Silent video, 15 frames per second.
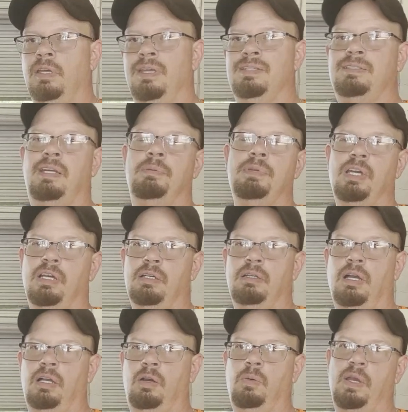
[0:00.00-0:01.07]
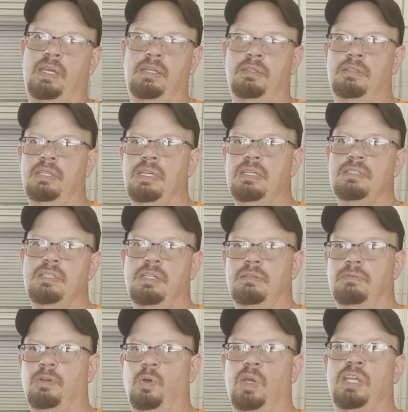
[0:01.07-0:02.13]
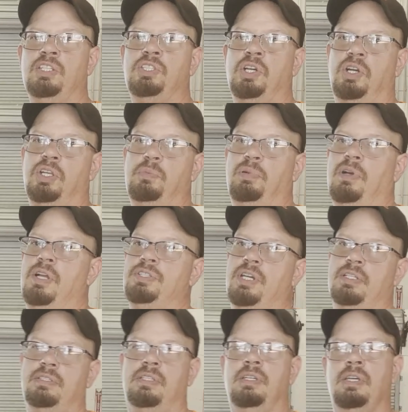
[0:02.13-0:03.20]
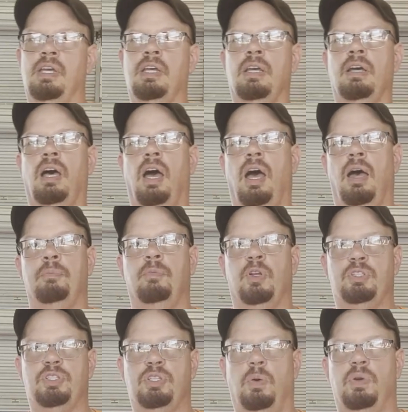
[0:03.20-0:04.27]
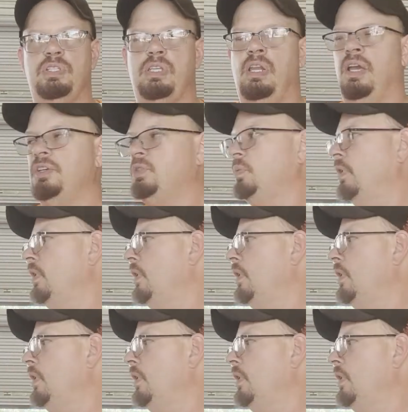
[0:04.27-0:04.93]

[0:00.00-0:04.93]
is going to be a quick and easy, quick and dirty project, which is always a nice one.